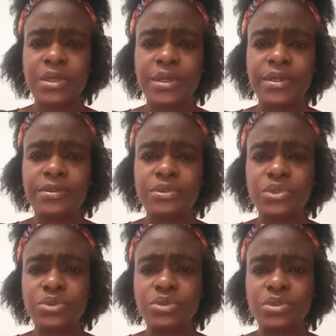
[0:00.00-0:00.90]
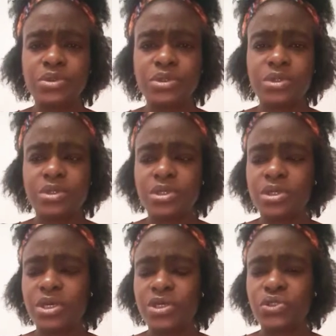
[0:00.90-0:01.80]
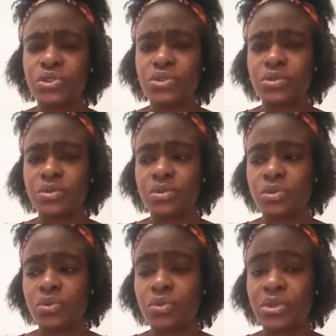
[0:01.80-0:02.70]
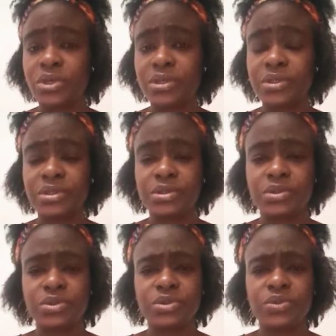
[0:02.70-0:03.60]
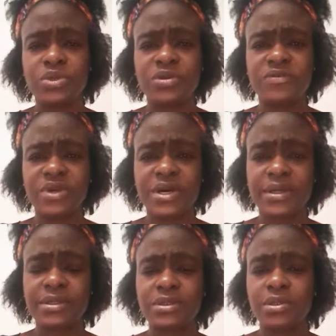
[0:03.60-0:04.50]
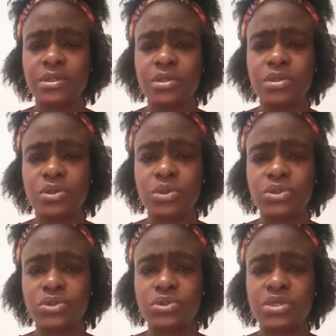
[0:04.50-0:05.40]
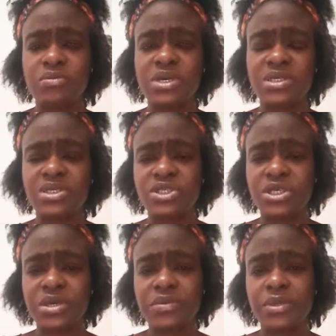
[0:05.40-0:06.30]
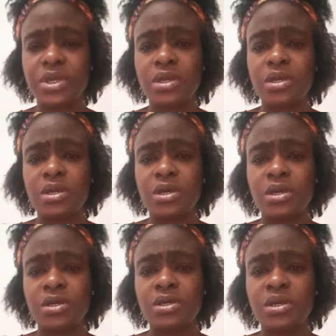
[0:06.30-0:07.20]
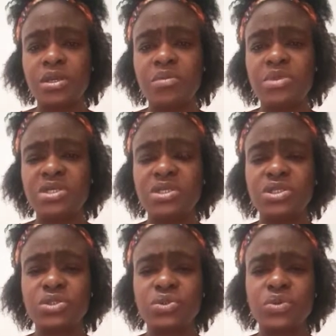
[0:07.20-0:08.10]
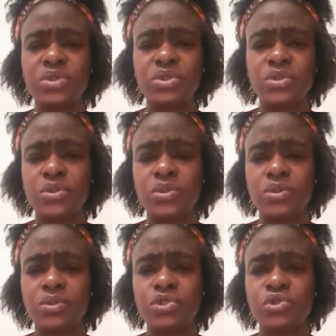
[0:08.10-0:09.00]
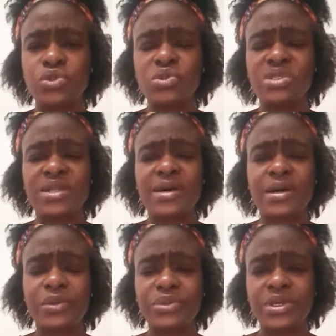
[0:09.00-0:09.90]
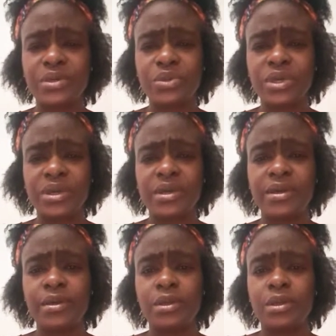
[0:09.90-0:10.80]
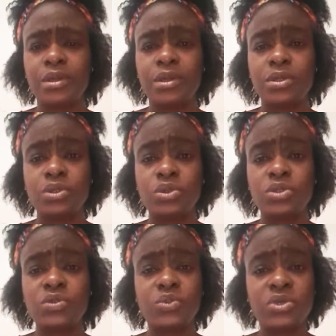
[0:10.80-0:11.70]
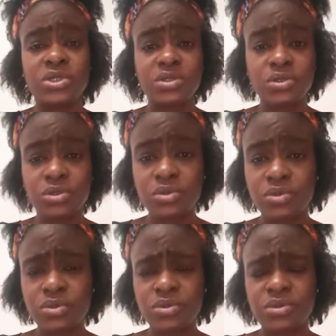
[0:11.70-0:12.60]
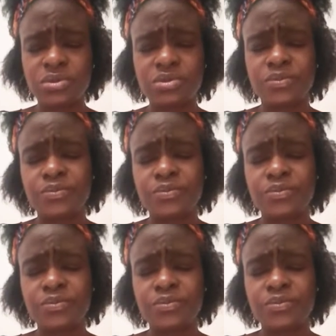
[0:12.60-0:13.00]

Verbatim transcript: and through his word through the word of god also the message came yeah the message is going to those that are out there okay those prostitutes